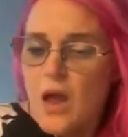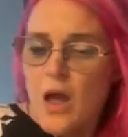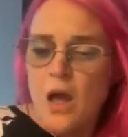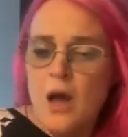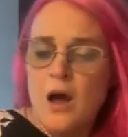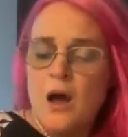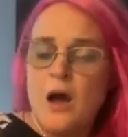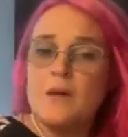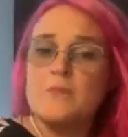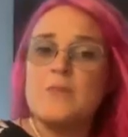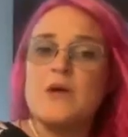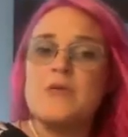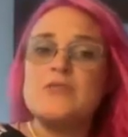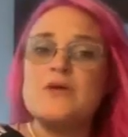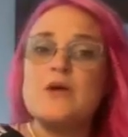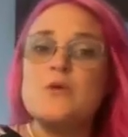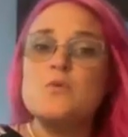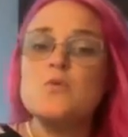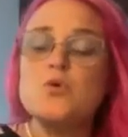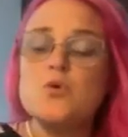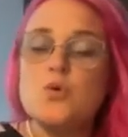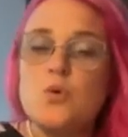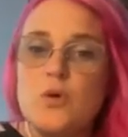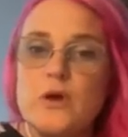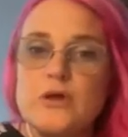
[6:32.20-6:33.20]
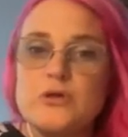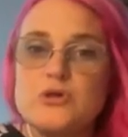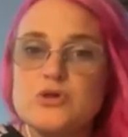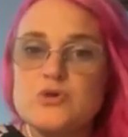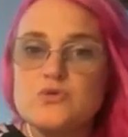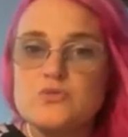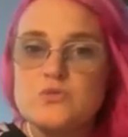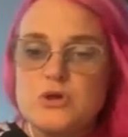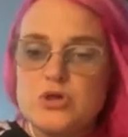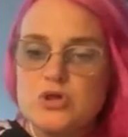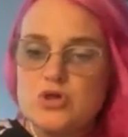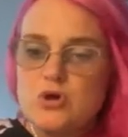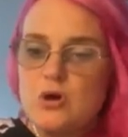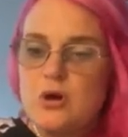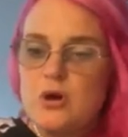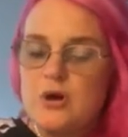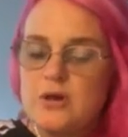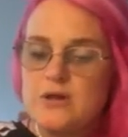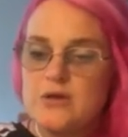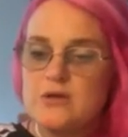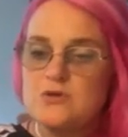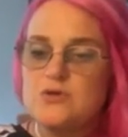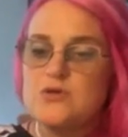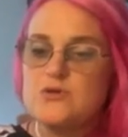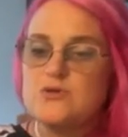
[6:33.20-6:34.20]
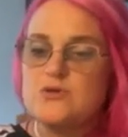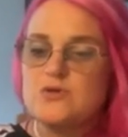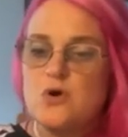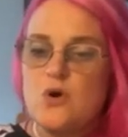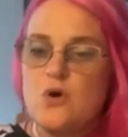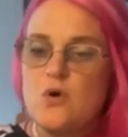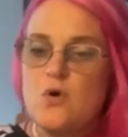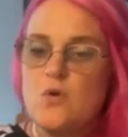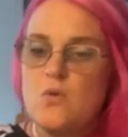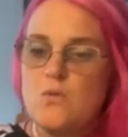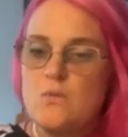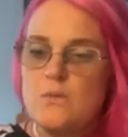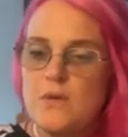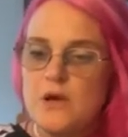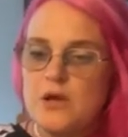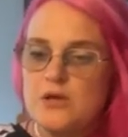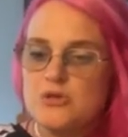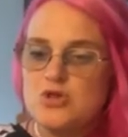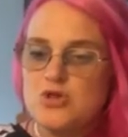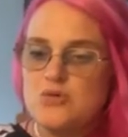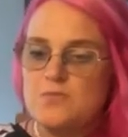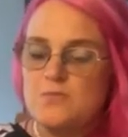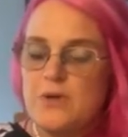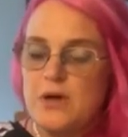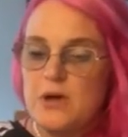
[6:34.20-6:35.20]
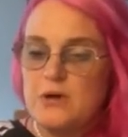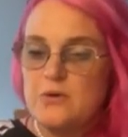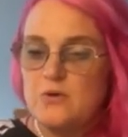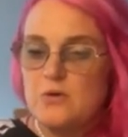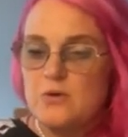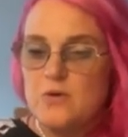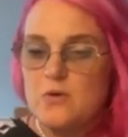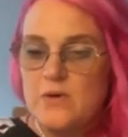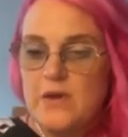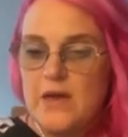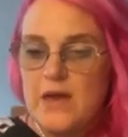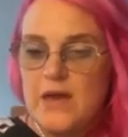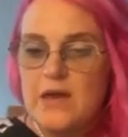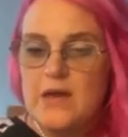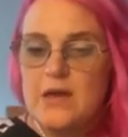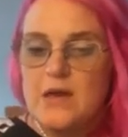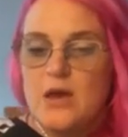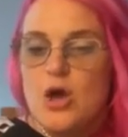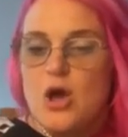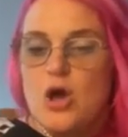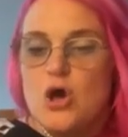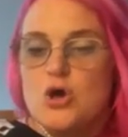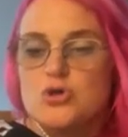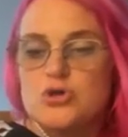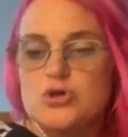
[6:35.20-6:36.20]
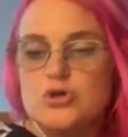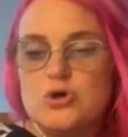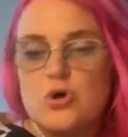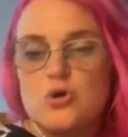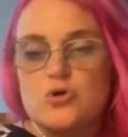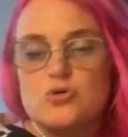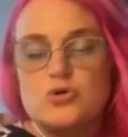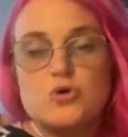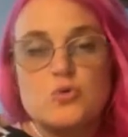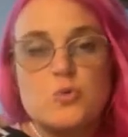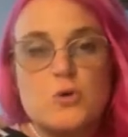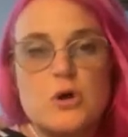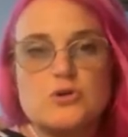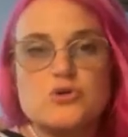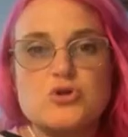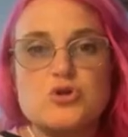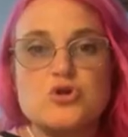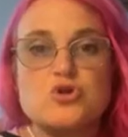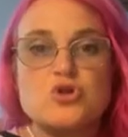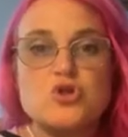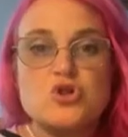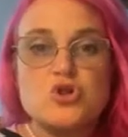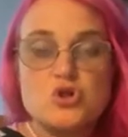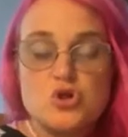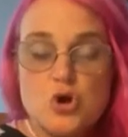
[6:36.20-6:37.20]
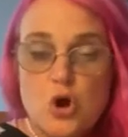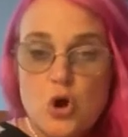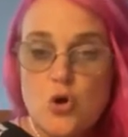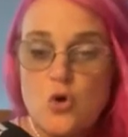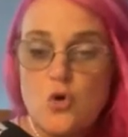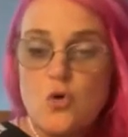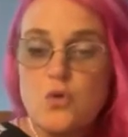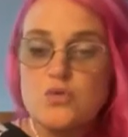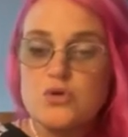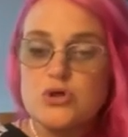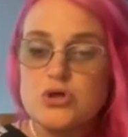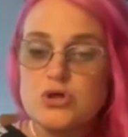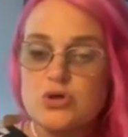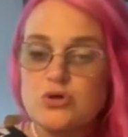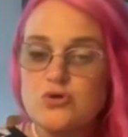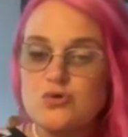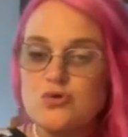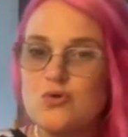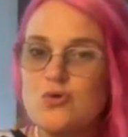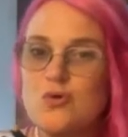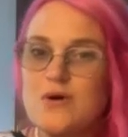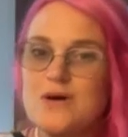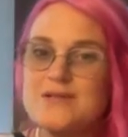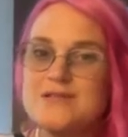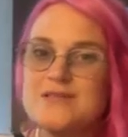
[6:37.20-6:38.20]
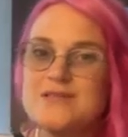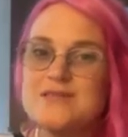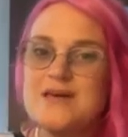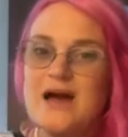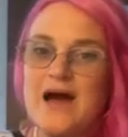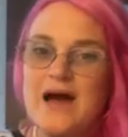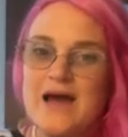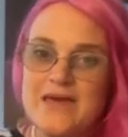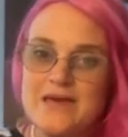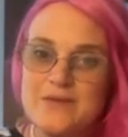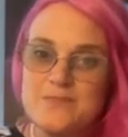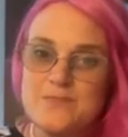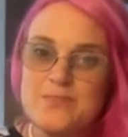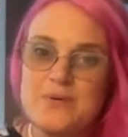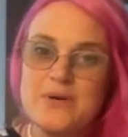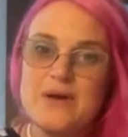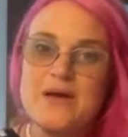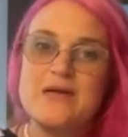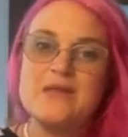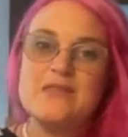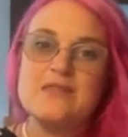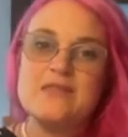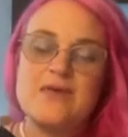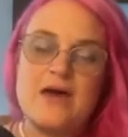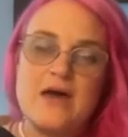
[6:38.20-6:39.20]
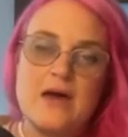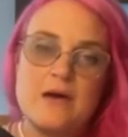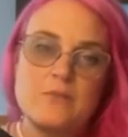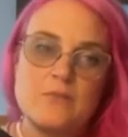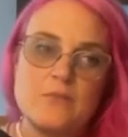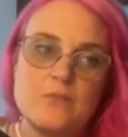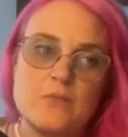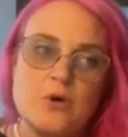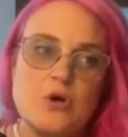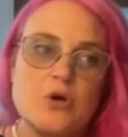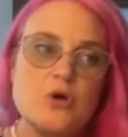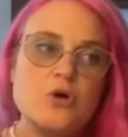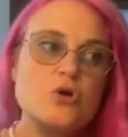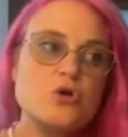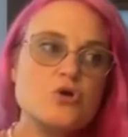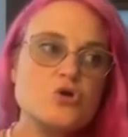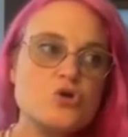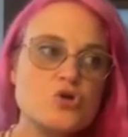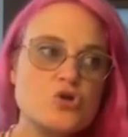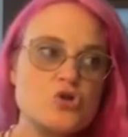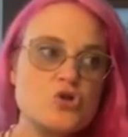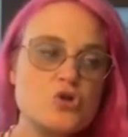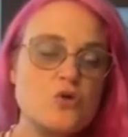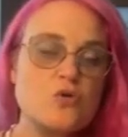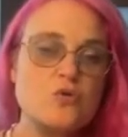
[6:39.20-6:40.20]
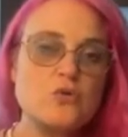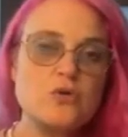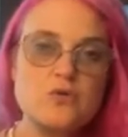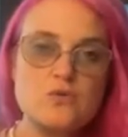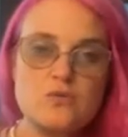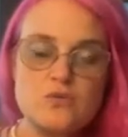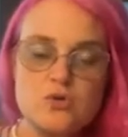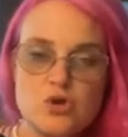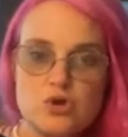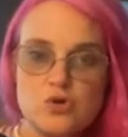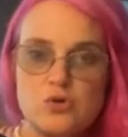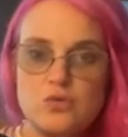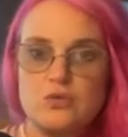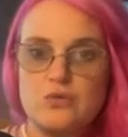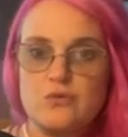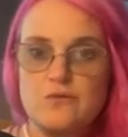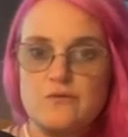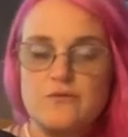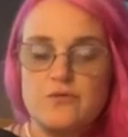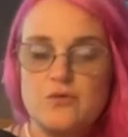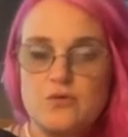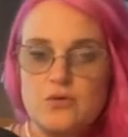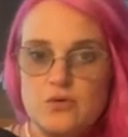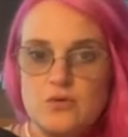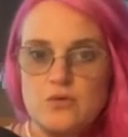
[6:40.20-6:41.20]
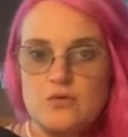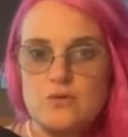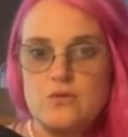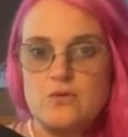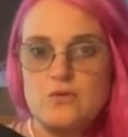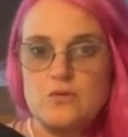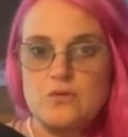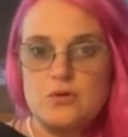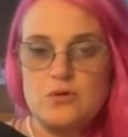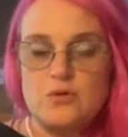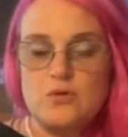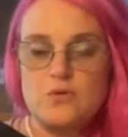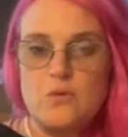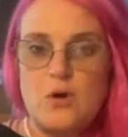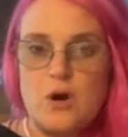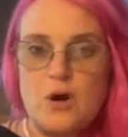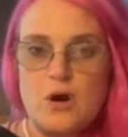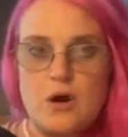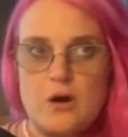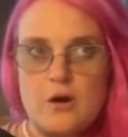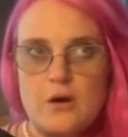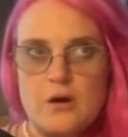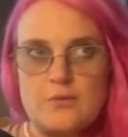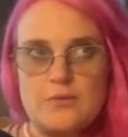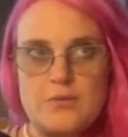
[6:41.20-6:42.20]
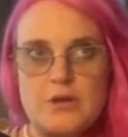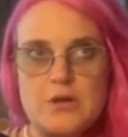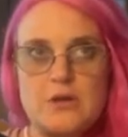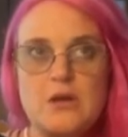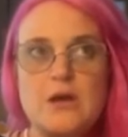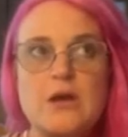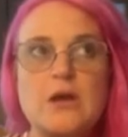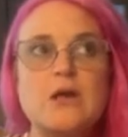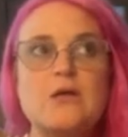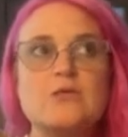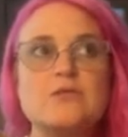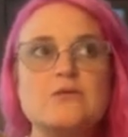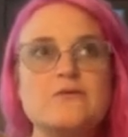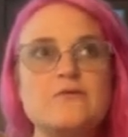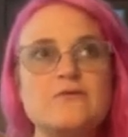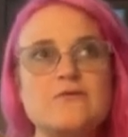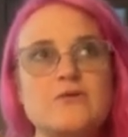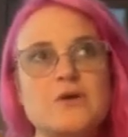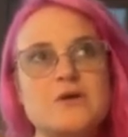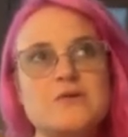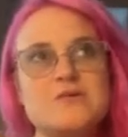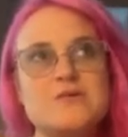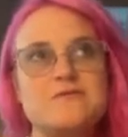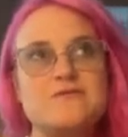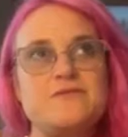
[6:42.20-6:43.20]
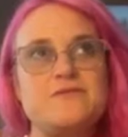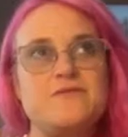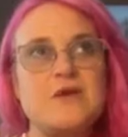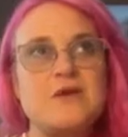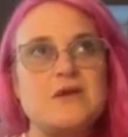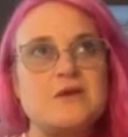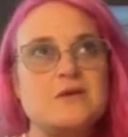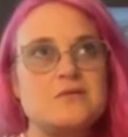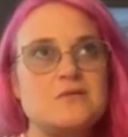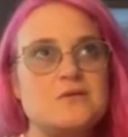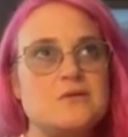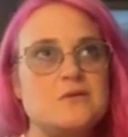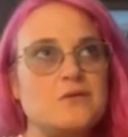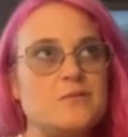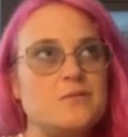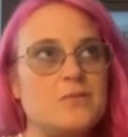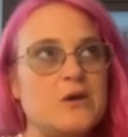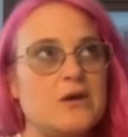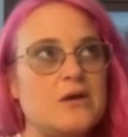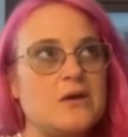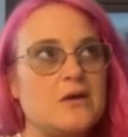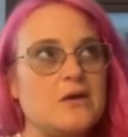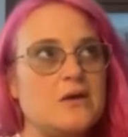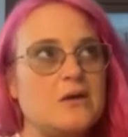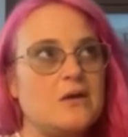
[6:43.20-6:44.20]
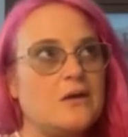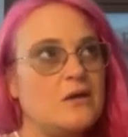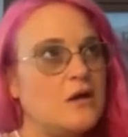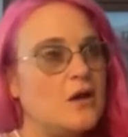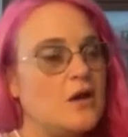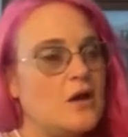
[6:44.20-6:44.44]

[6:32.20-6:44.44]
Then we're going to reach our audience so much better, okay? So you want to show you, type them. Show you for who you are. I mean, the phrase fake it till you make it,